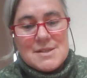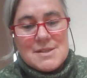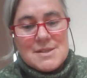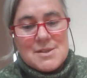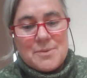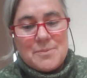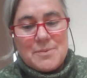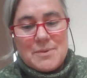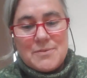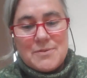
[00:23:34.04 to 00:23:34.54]

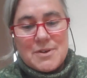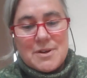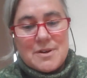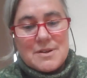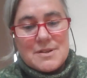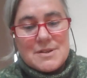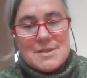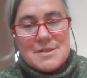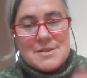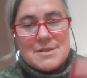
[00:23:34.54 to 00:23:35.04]
so we've
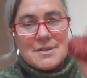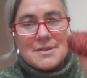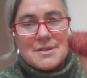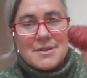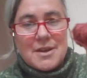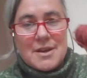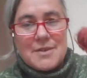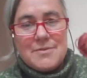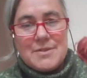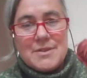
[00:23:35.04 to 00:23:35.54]
got
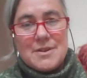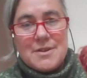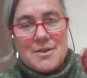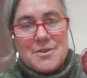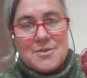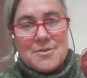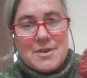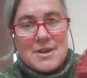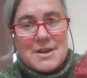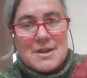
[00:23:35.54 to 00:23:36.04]
Life in the
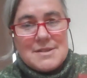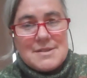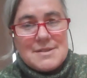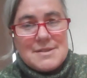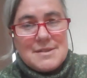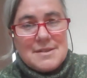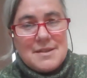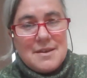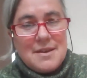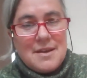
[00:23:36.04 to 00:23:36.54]
Long
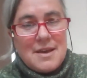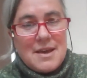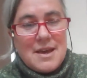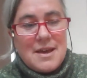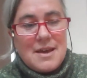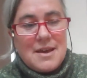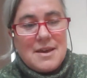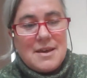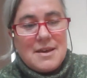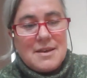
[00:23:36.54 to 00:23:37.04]
Grass.
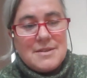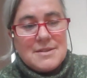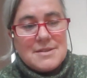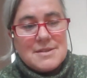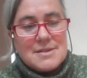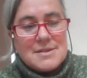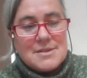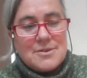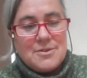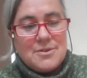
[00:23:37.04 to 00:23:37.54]

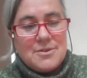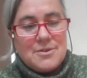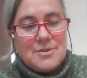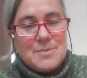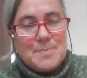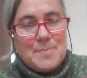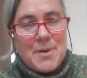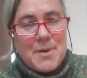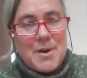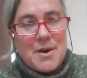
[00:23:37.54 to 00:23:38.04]
This is
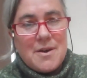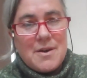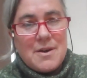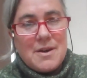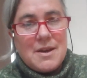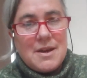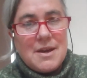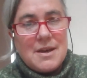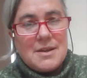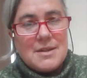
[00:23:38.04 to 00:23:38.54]
called
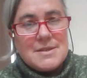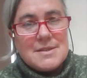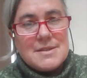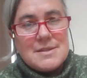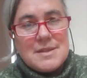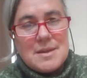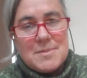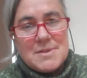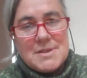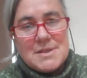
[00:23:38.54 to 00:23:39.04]
Barn, and it's a
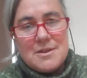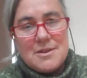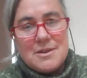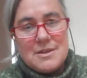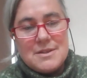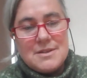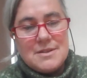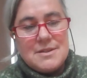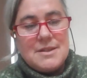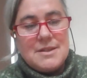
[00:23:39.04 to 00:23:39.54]

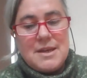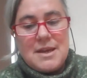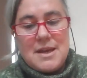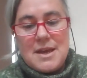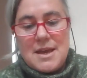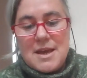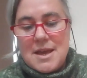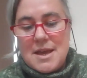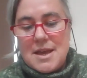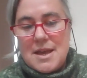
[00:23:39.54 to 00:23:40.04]
semi-solid
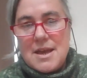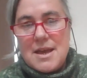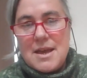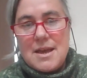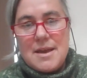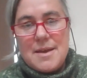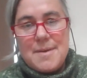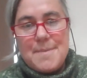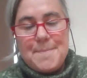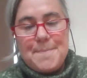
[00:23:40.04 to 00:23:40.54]

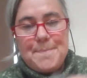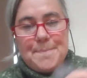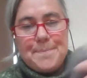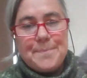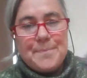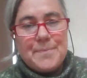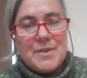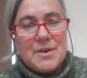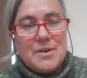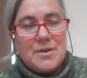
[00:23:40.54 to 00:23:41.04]

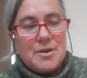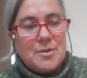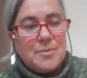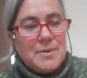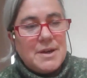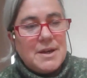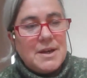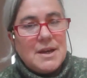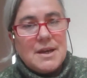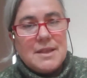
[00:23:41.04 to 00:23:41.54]

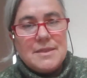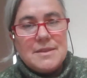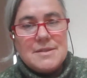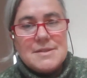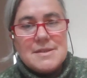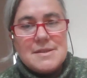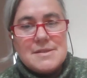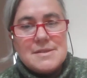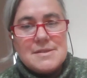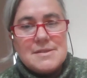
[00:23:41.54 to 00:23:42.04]
colorway. And
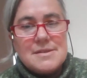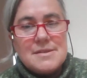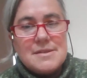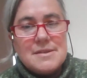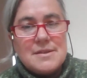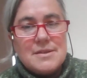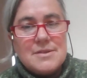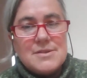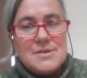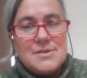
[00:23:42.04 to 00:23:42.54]
this is
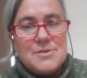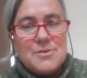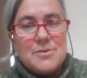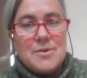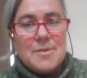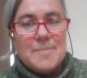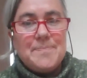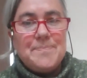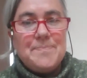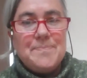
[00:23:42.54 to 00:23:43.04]

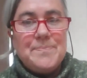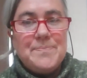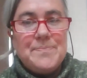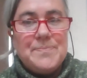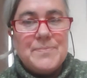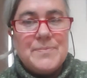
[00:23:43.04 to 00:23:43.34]
Storm.